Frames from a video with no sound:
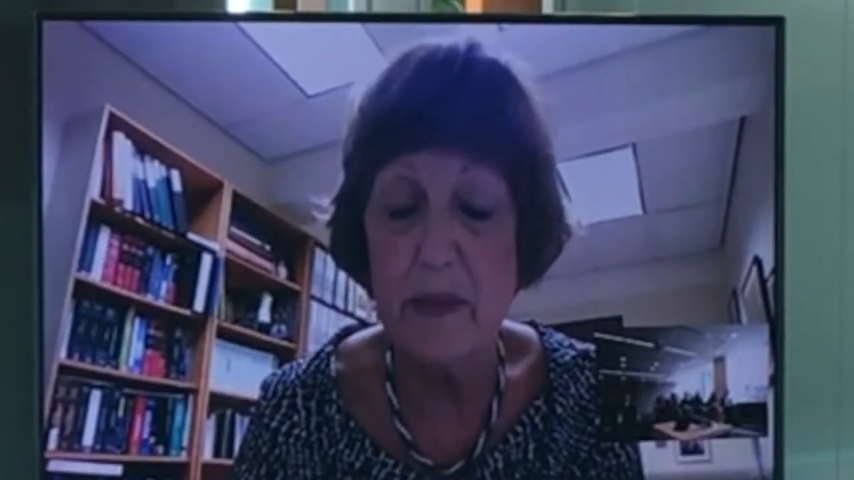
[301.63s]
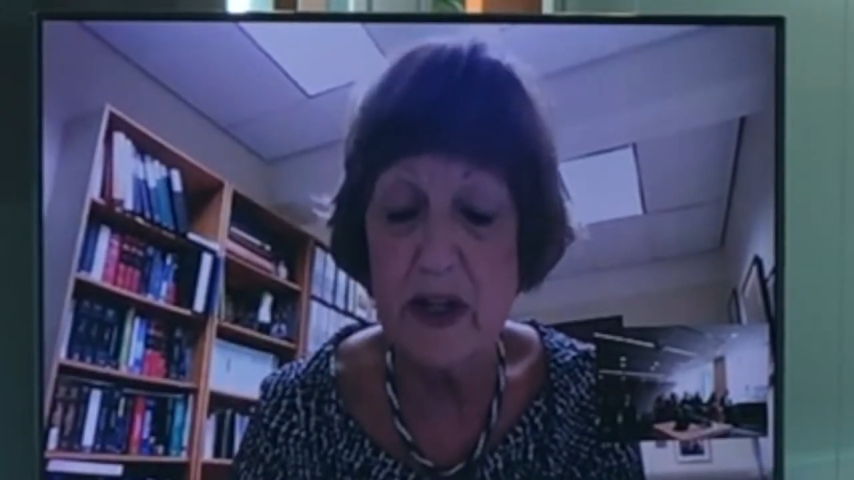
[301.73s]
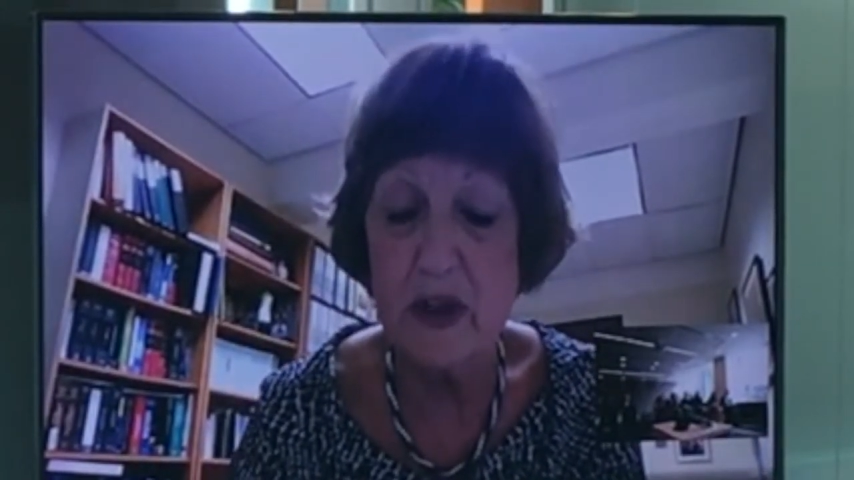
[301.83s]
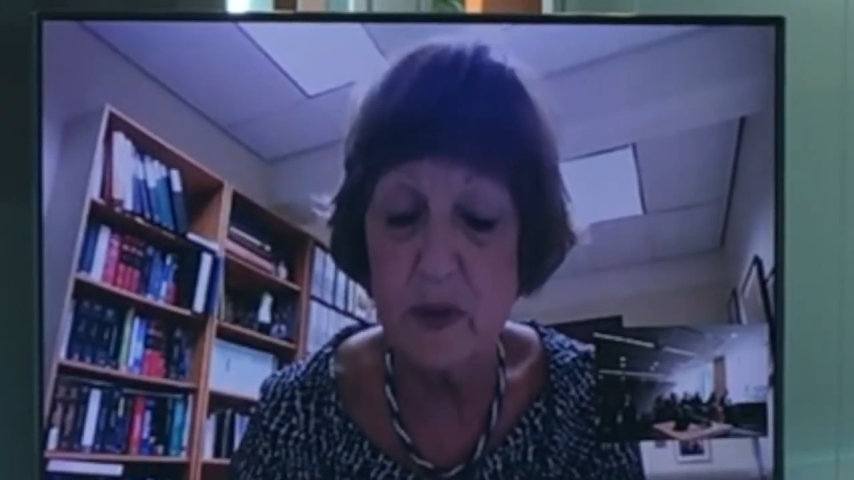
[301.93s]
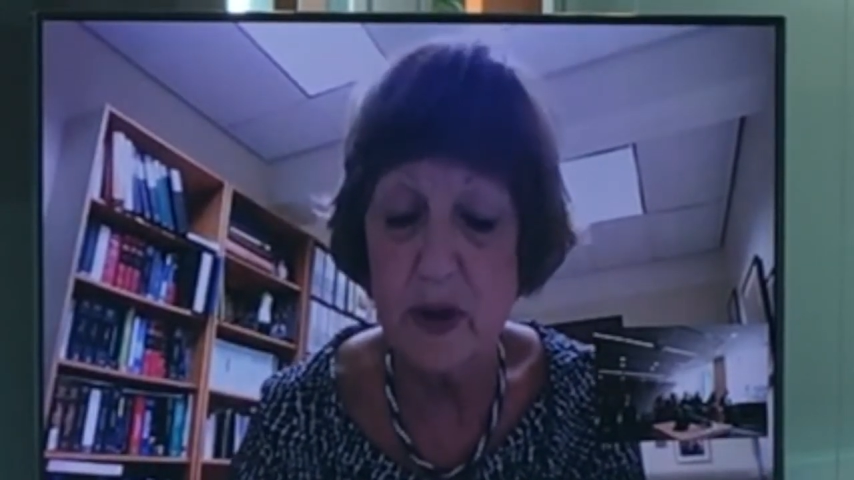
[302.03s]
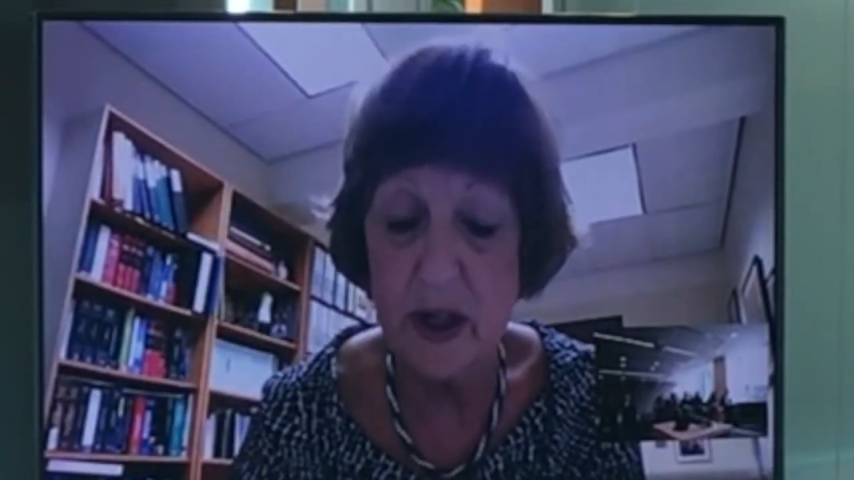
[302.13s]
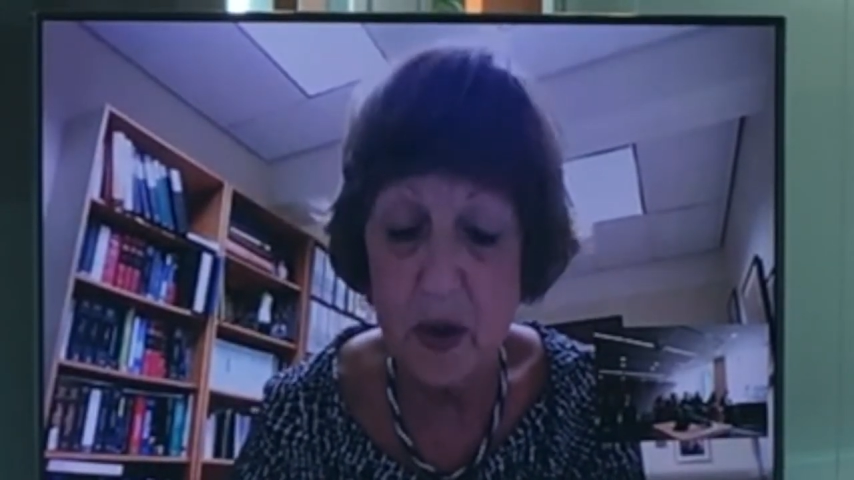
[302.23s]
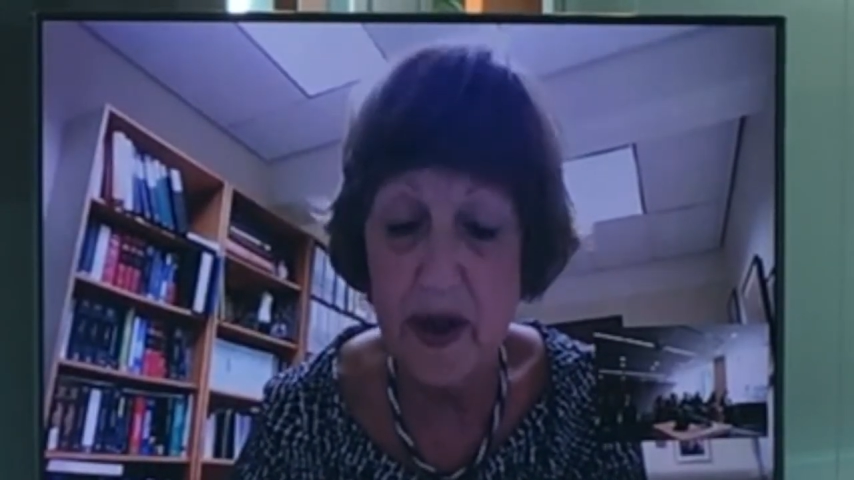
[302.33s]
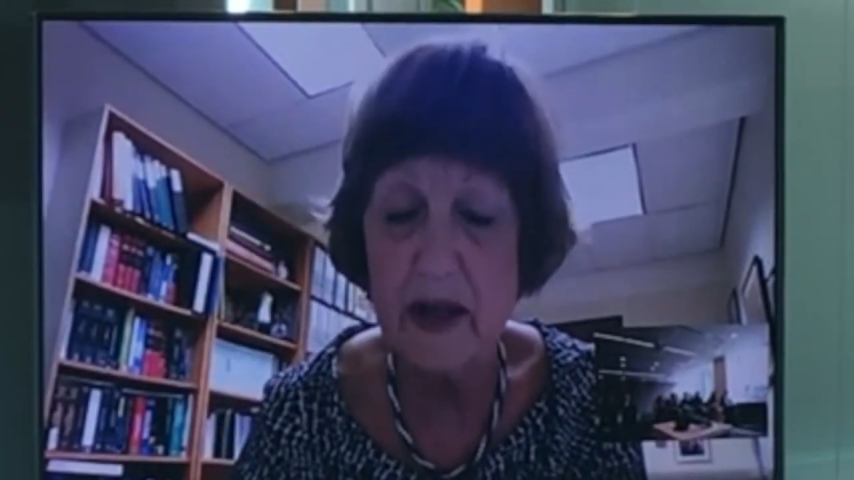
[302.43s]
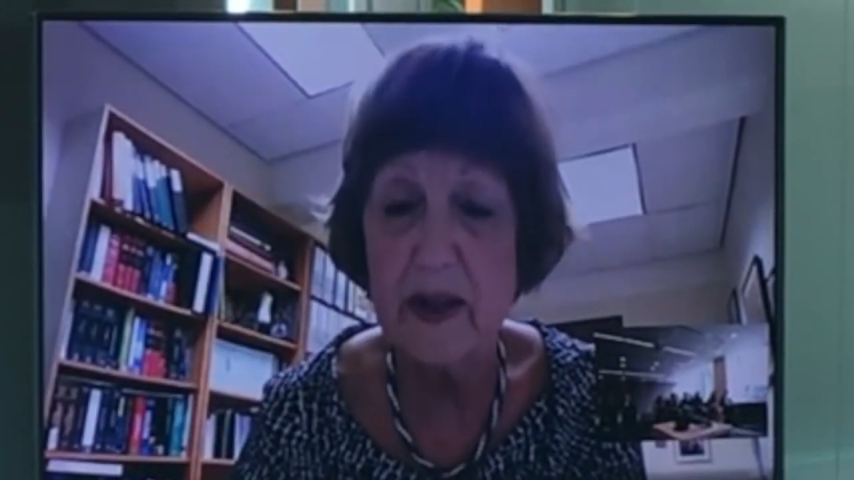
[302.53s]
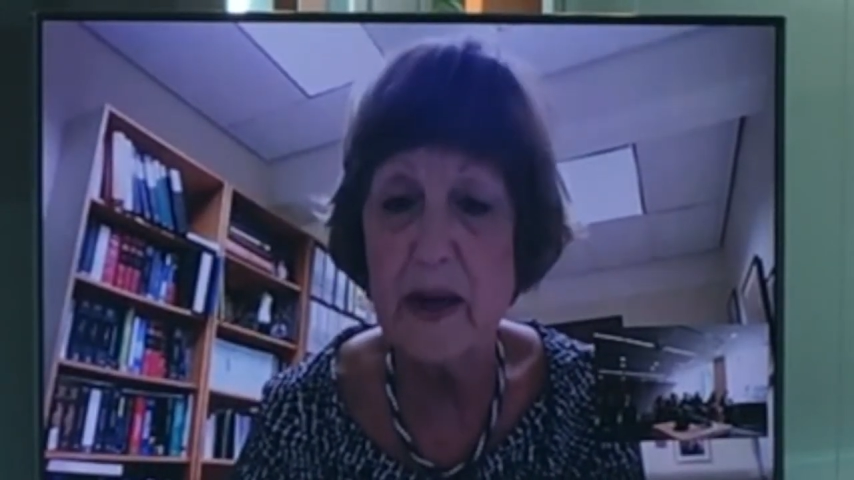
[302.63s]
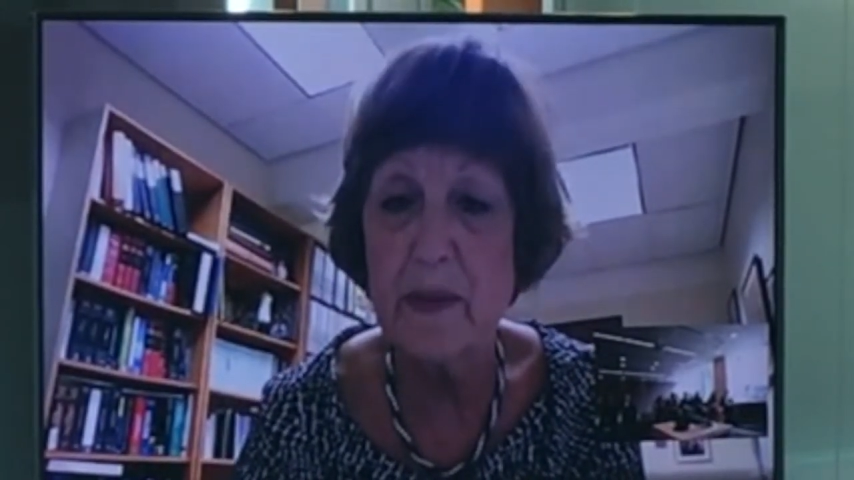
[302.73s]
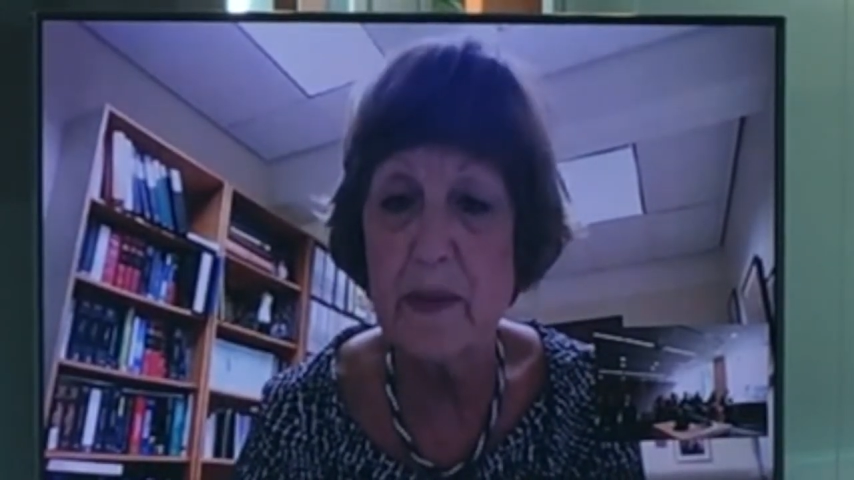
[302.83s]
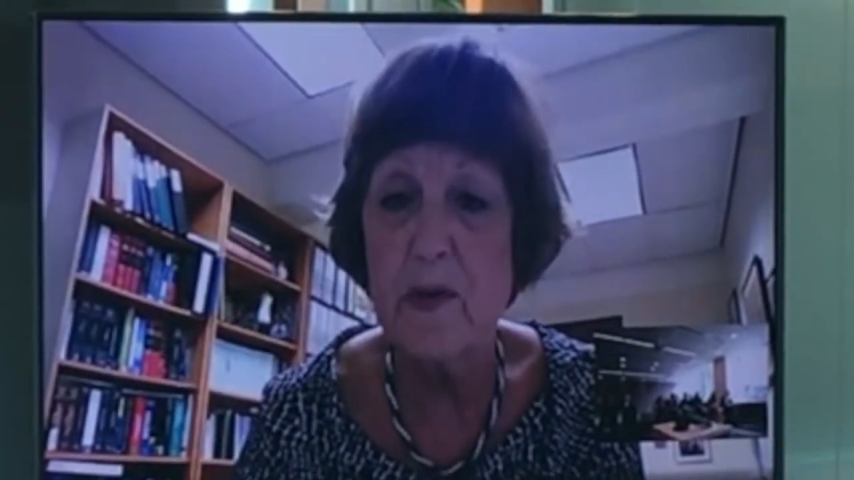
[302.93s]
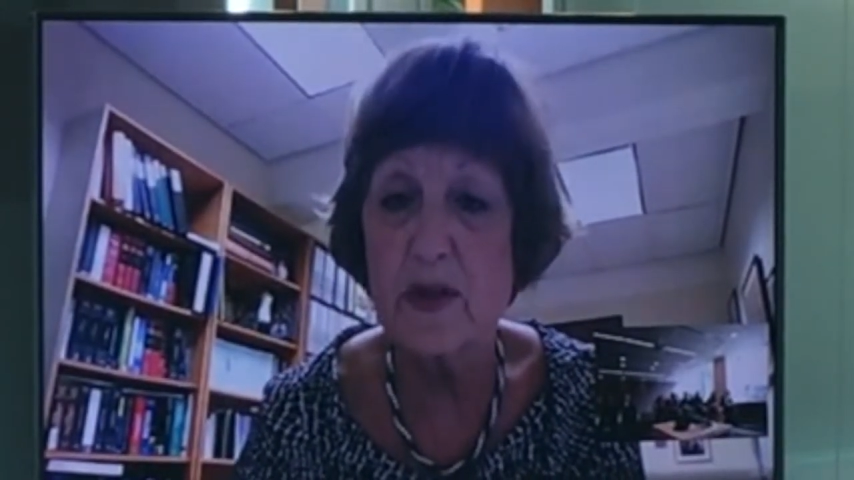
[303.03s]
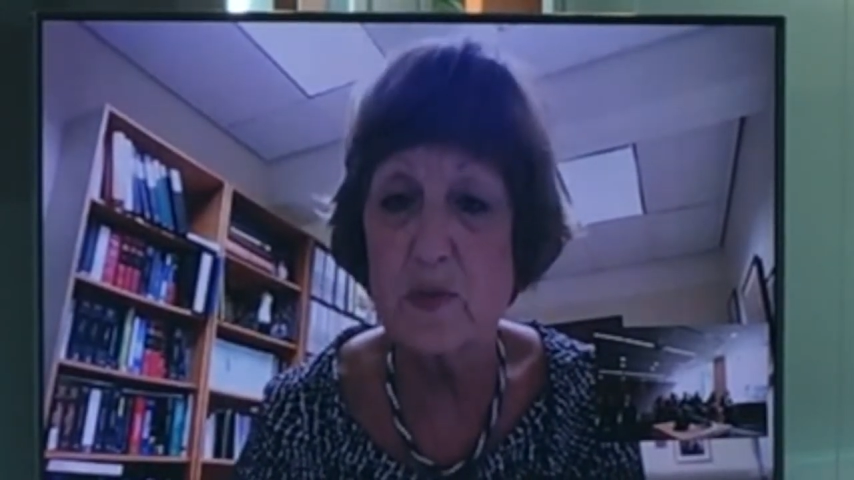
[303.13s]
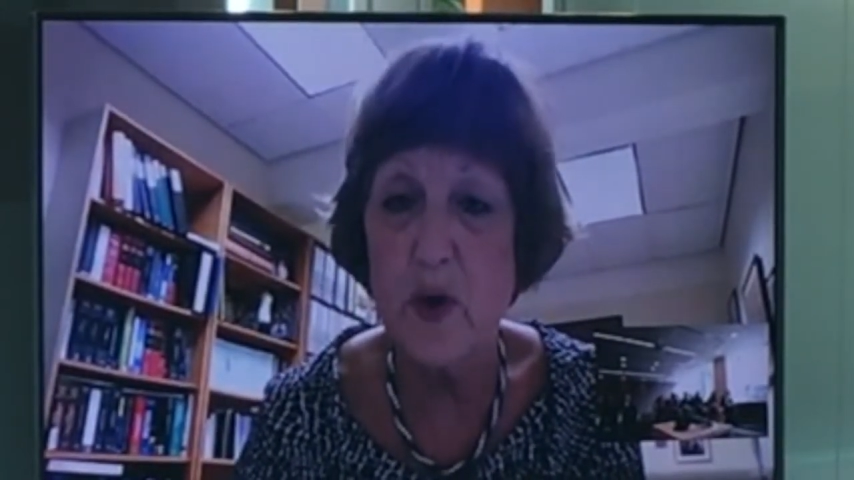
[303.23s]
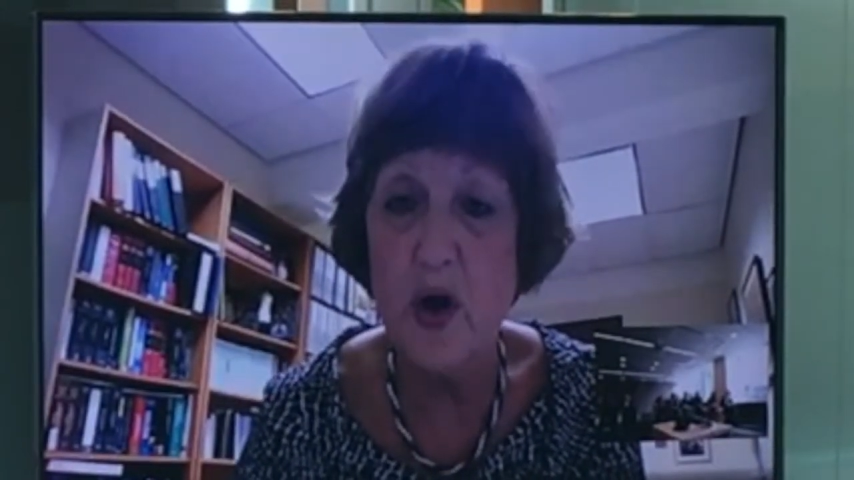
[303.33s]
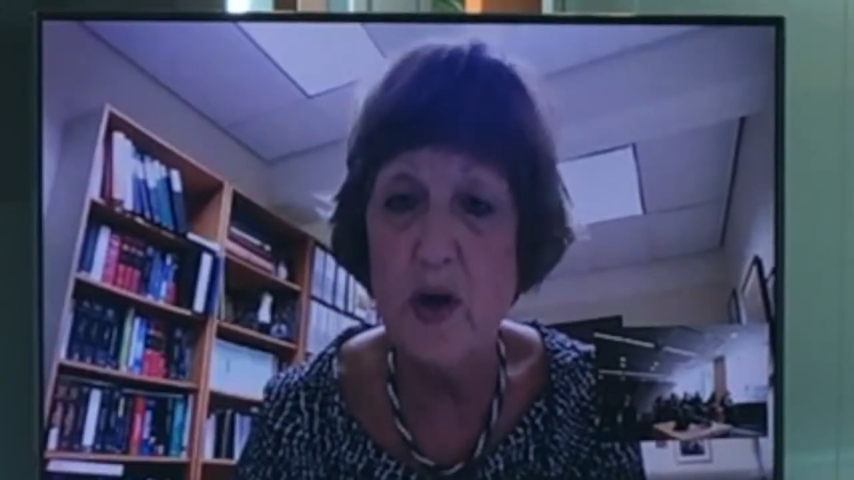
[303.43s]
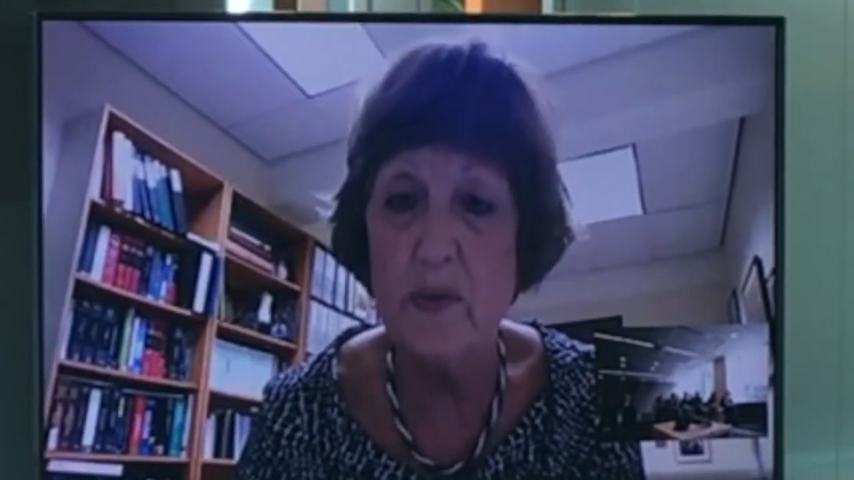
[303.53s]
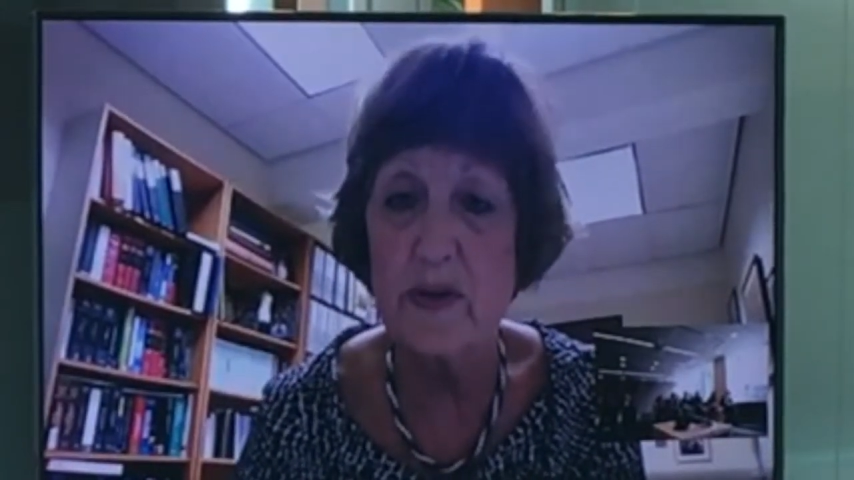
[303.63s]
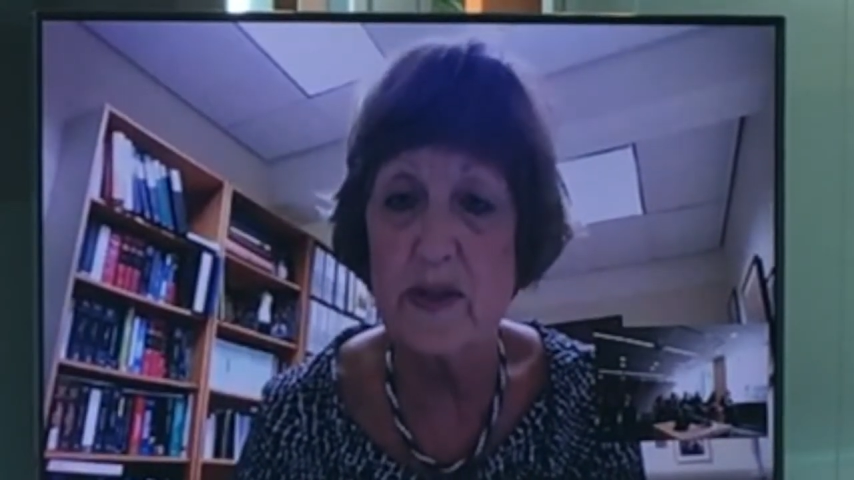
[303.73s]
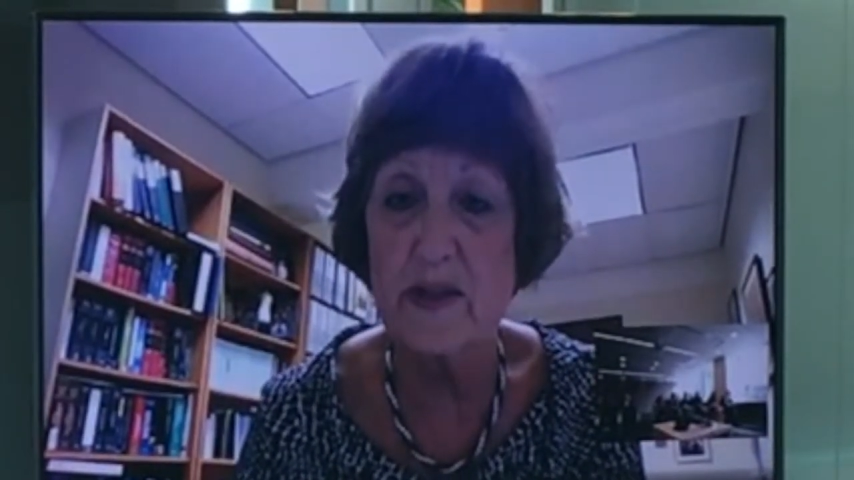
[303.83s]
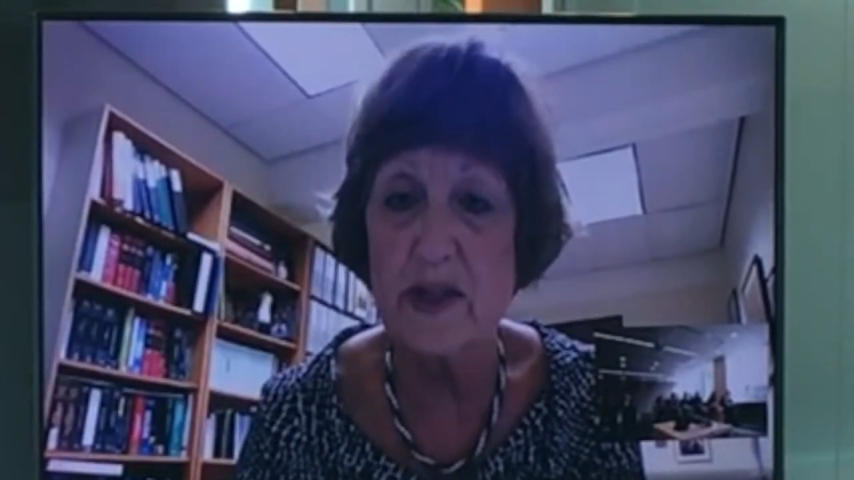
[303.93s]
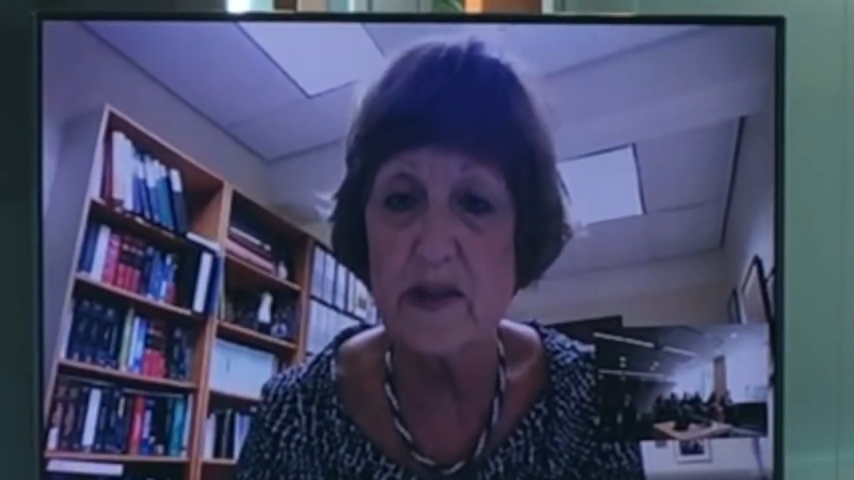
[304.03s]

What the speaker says: mention really quickly about what's wrong with this